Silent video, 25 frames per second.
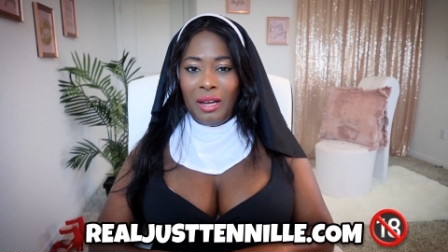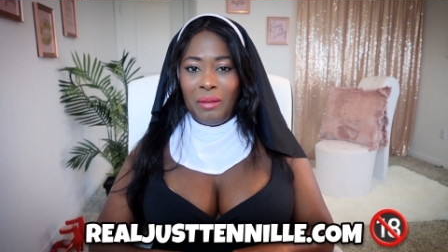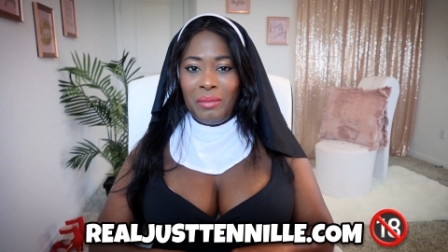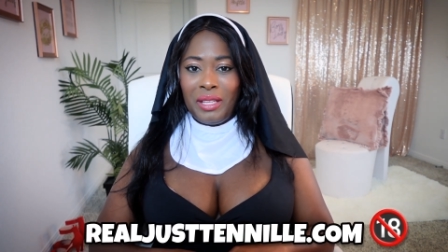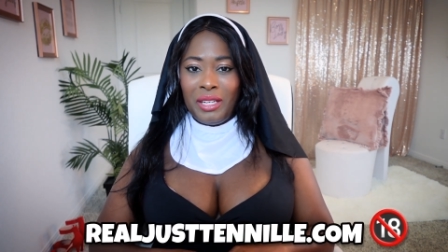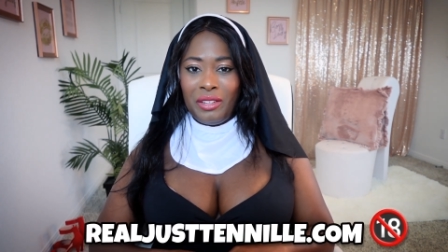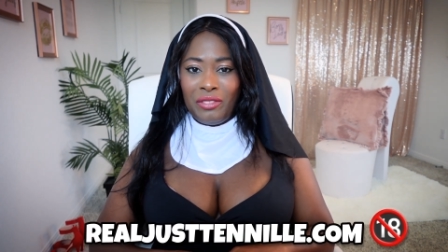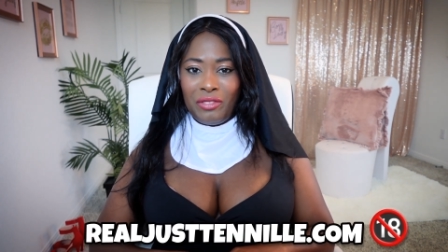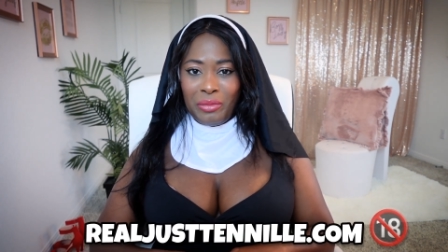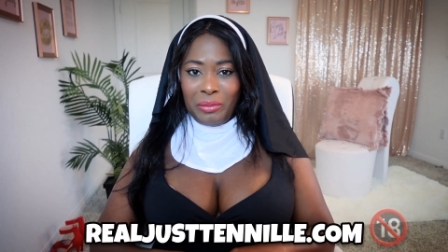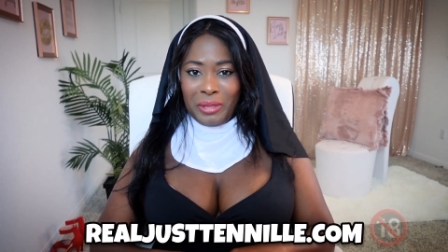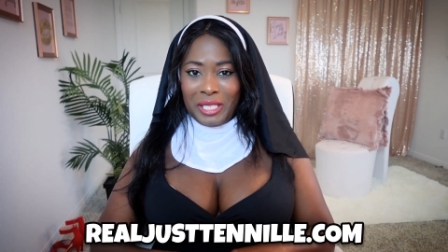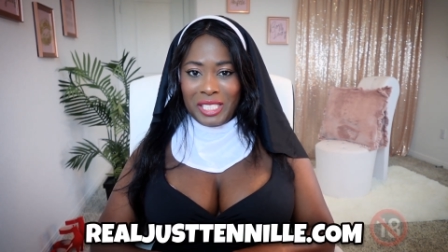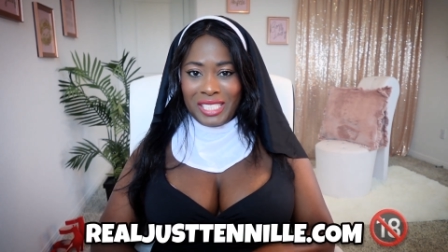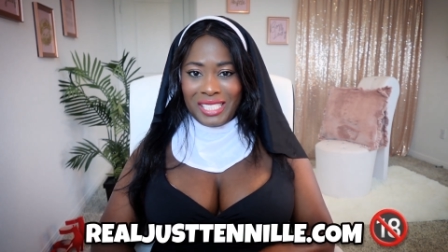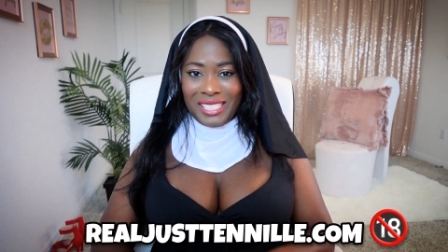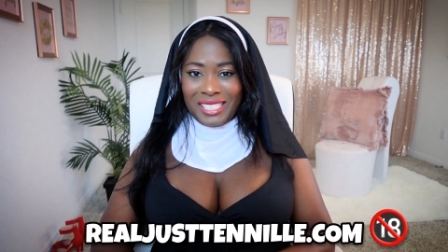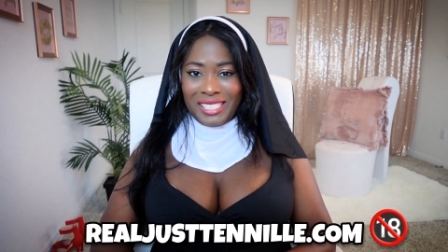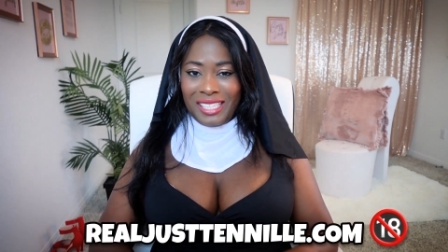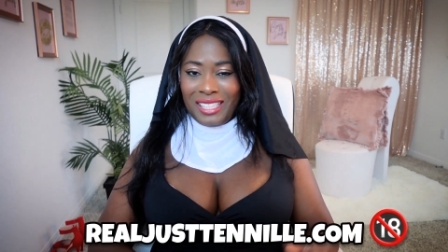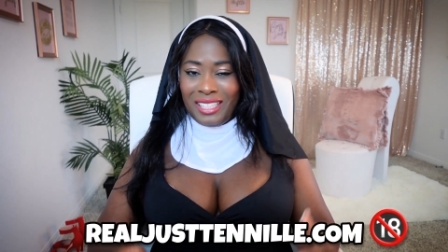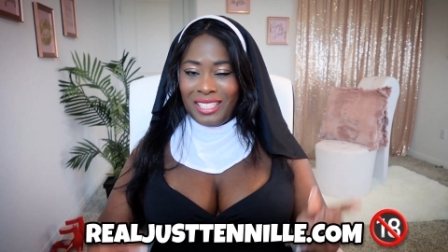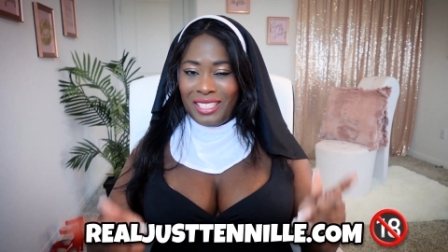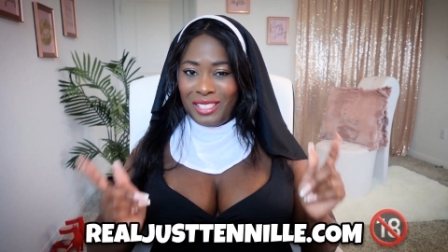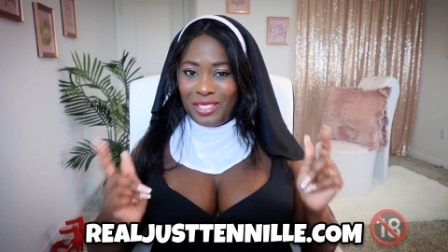That information is
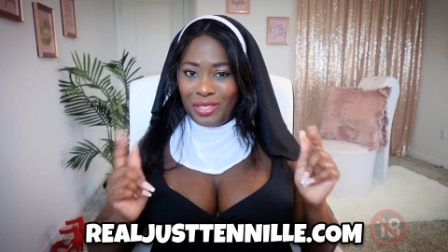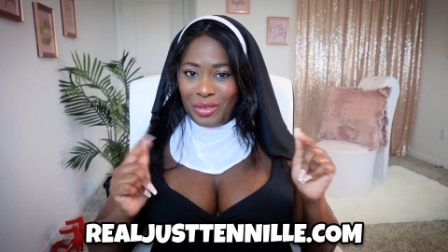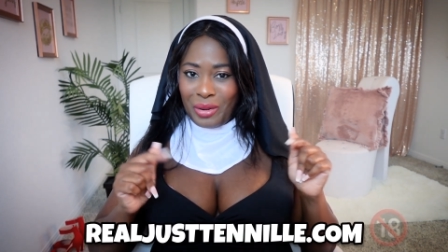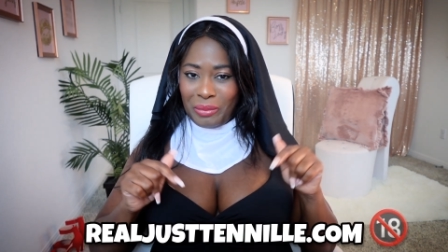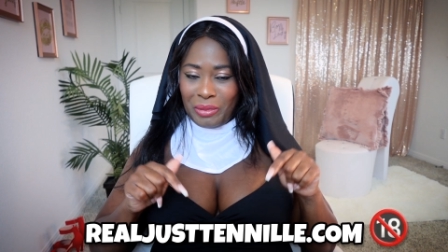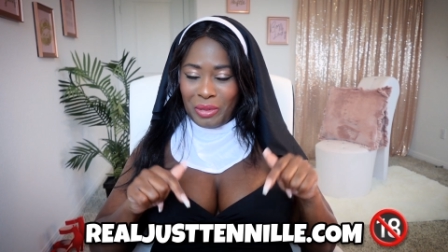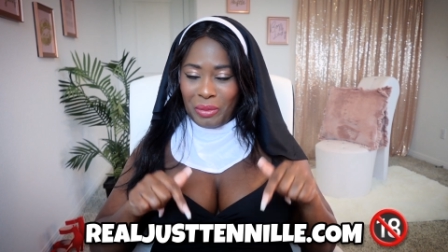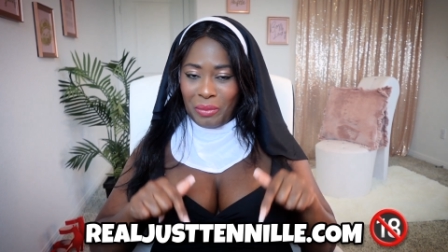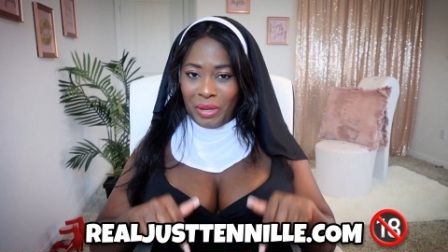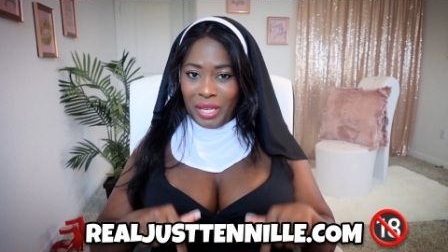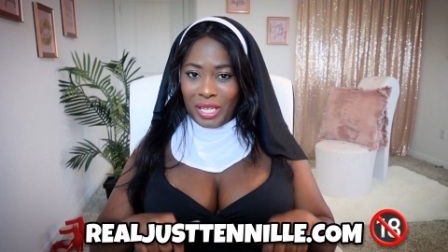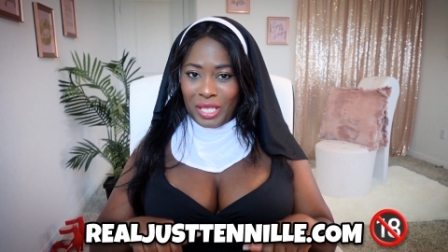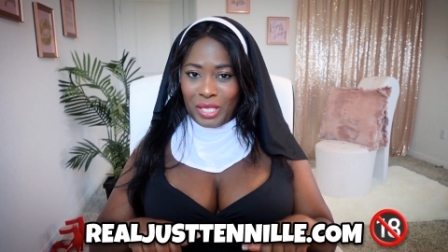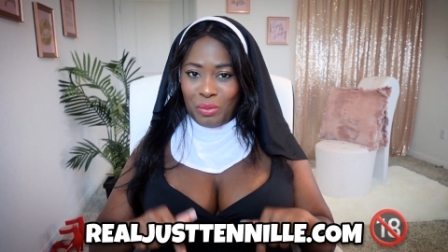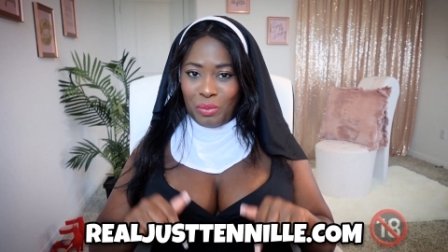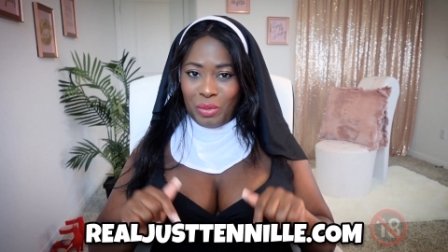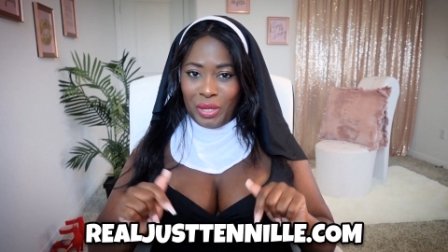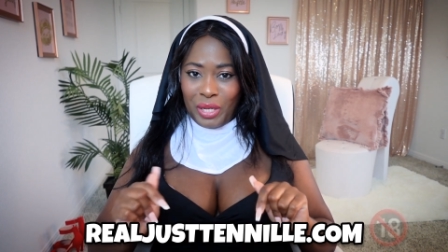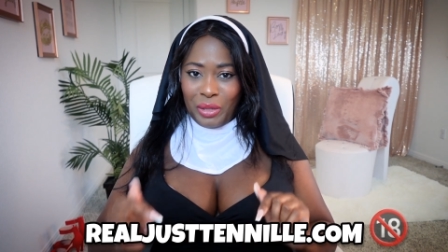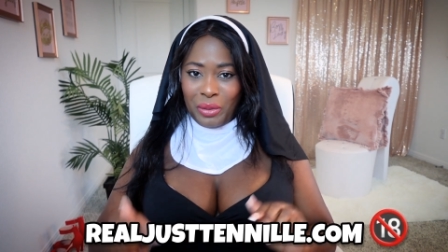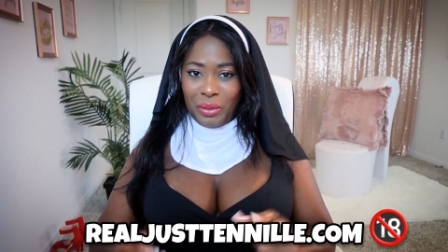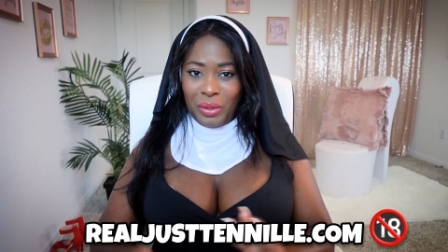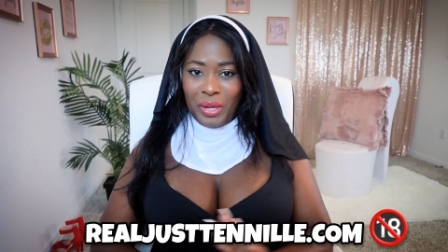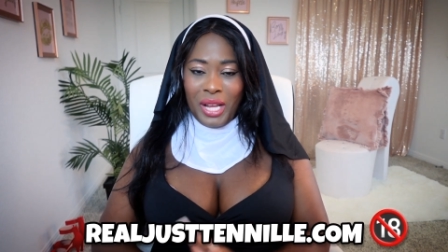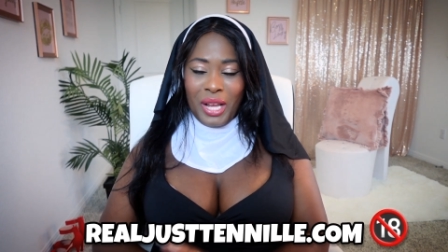in the description box
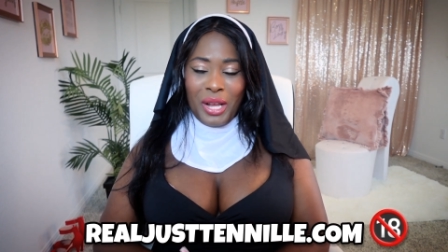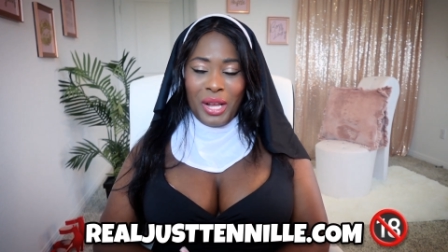below. All